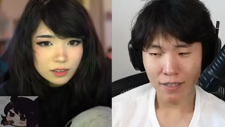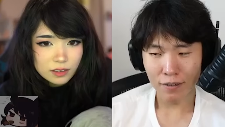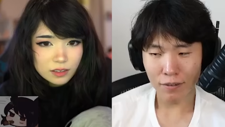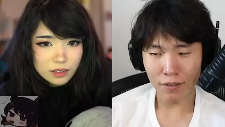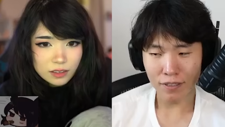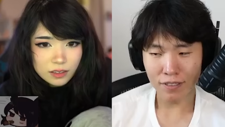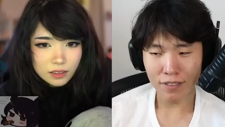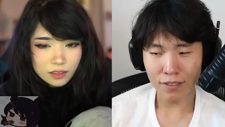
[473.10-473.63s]

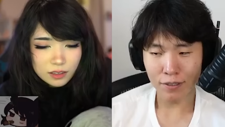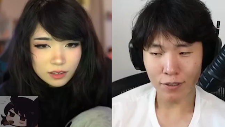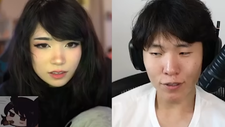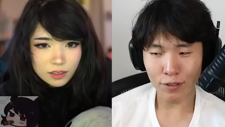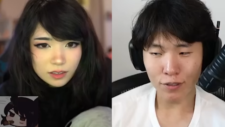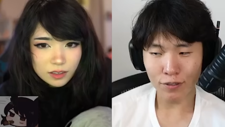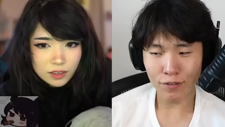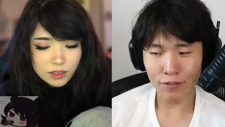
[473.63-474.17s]
Speaker 1: What's
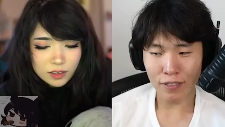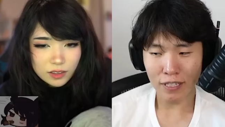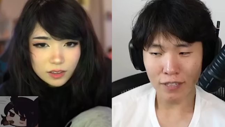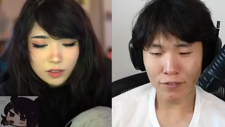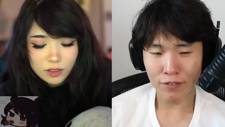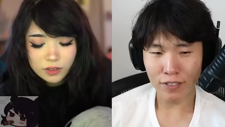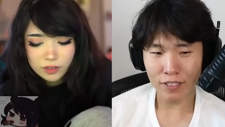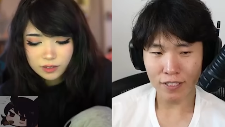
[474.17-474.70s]
your
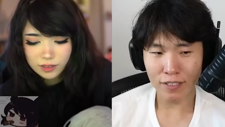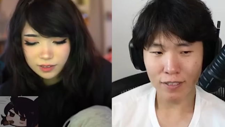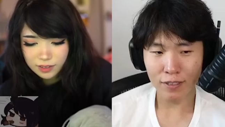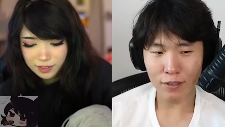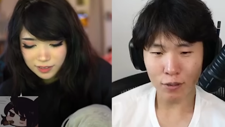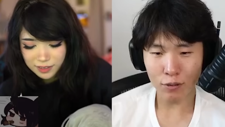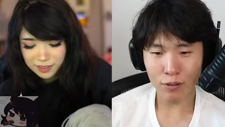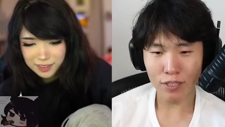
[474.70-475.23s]
favorite
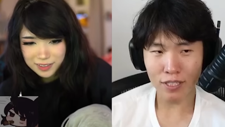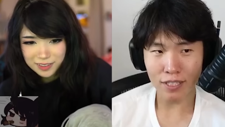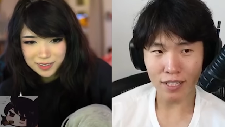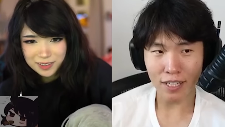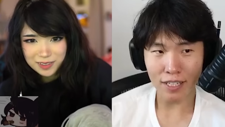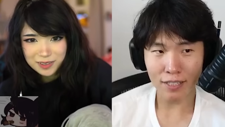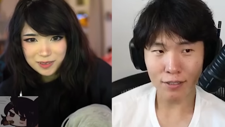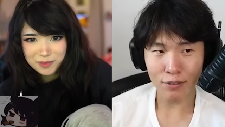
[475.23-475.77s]
coding
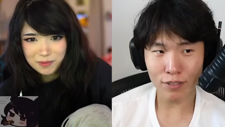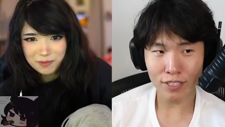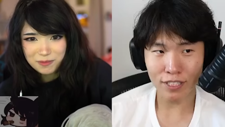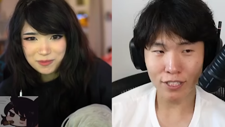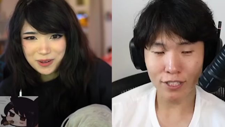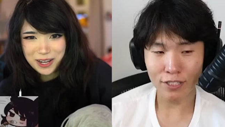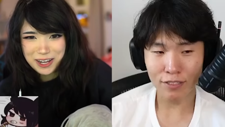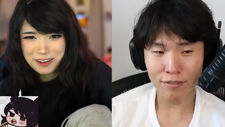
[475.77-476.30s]
language?
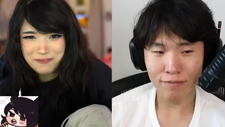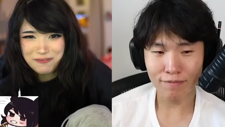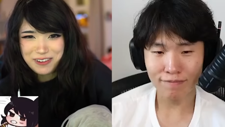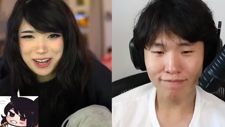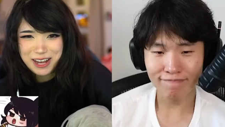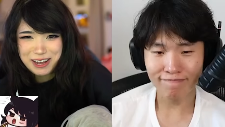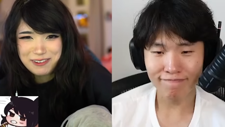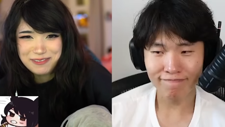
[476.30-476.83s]
My
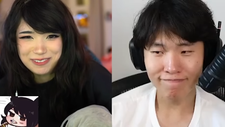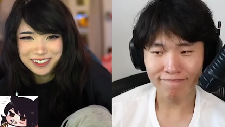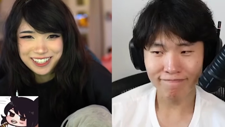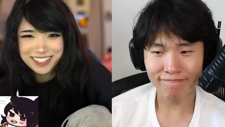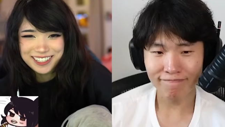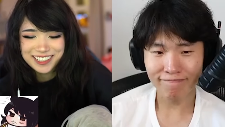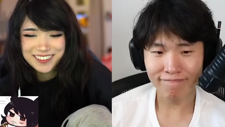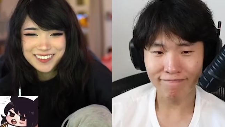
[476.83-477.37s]

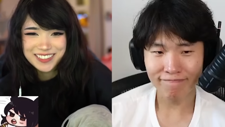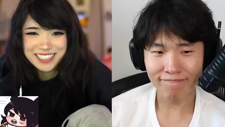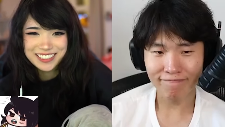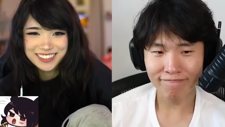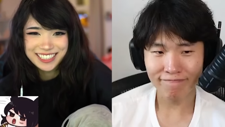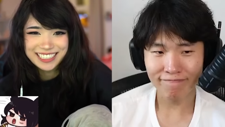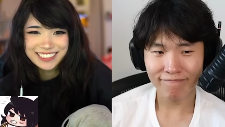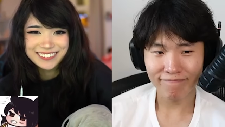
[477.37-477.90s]
Speaker 2: favorite coding
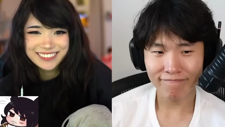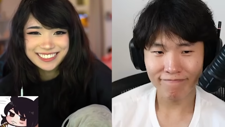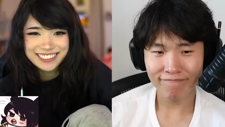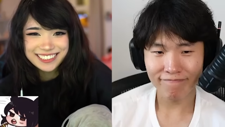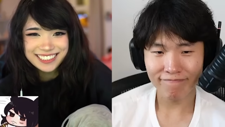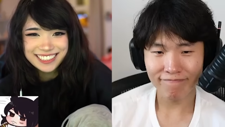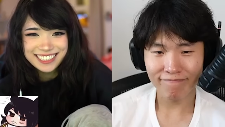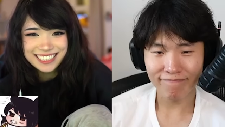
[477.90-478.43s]
language?
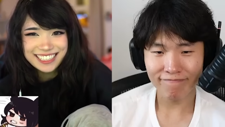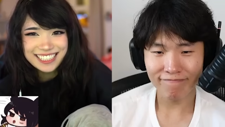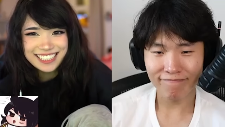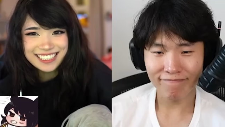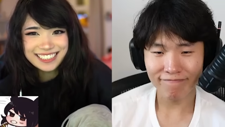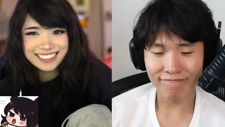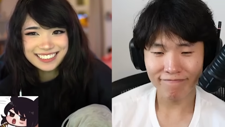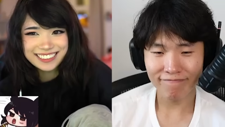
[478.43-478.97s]

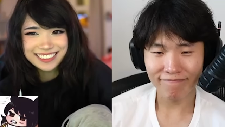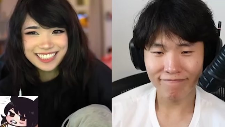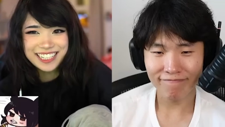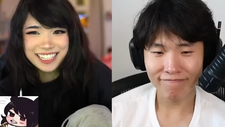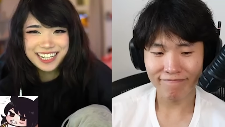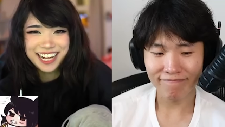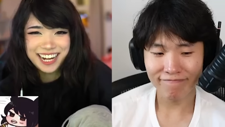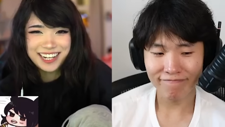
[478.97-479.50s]
This is the
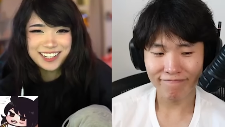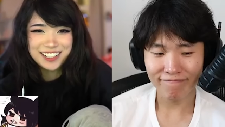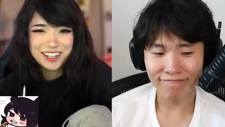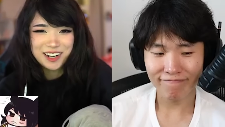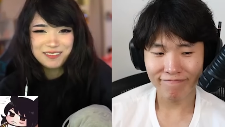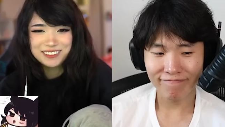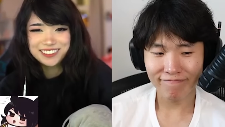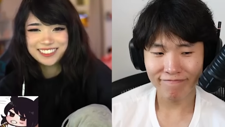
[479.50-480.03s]
kind of
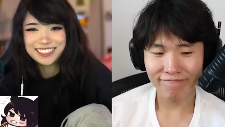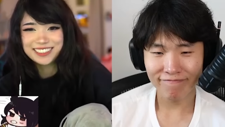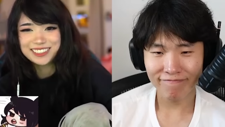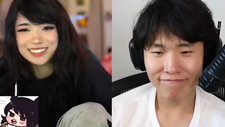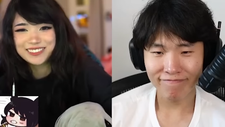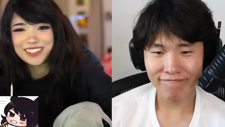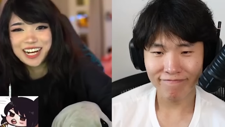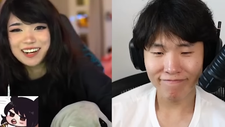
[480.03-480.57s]

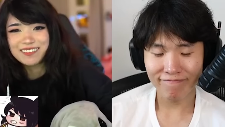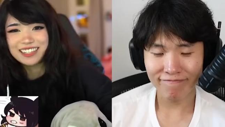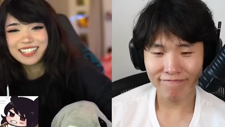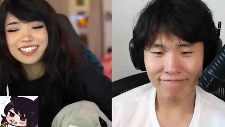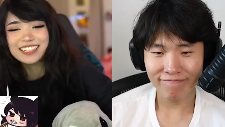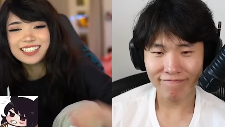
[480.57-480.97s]
conversations we're having.